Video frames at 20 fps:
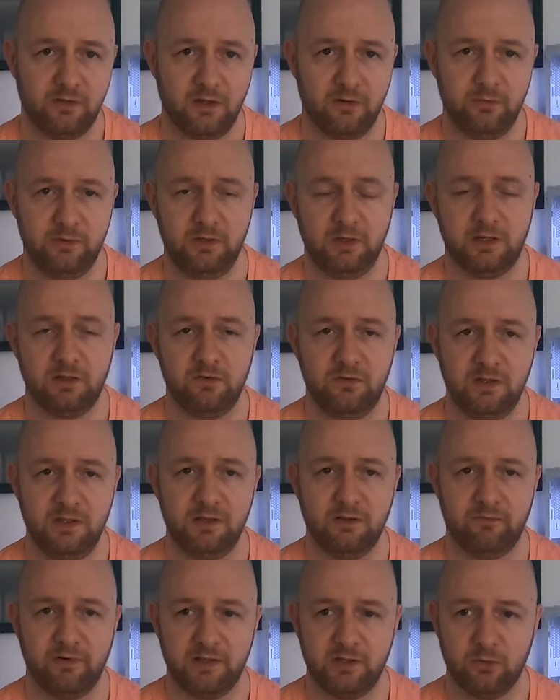Now, you can see
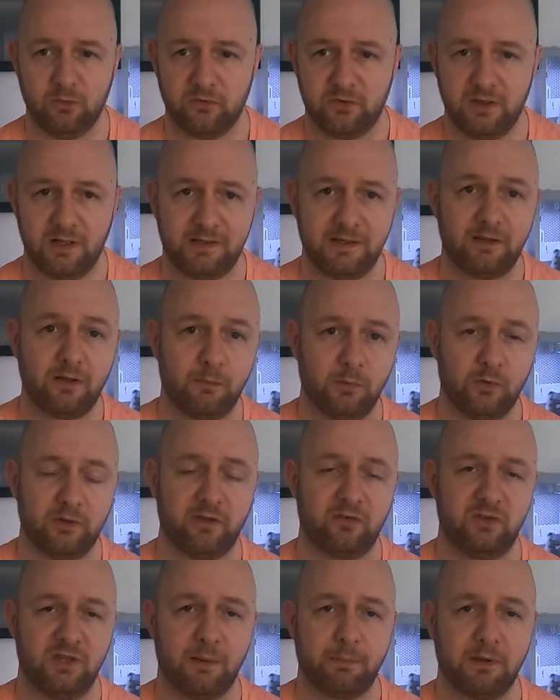in the videos, and I did upload
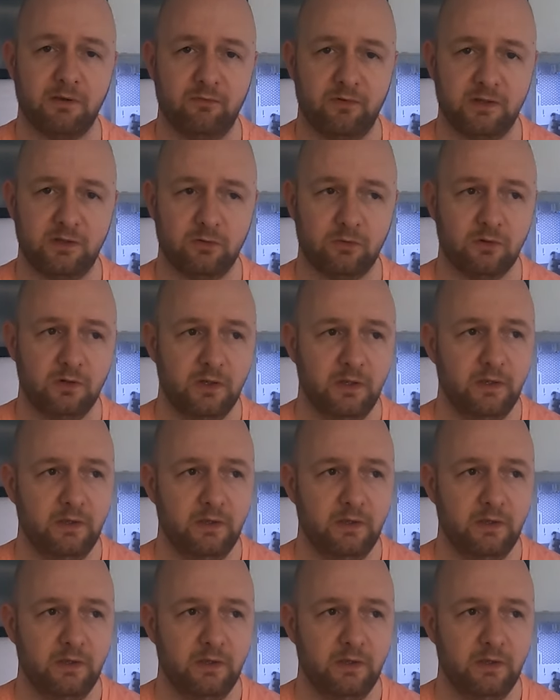a separate video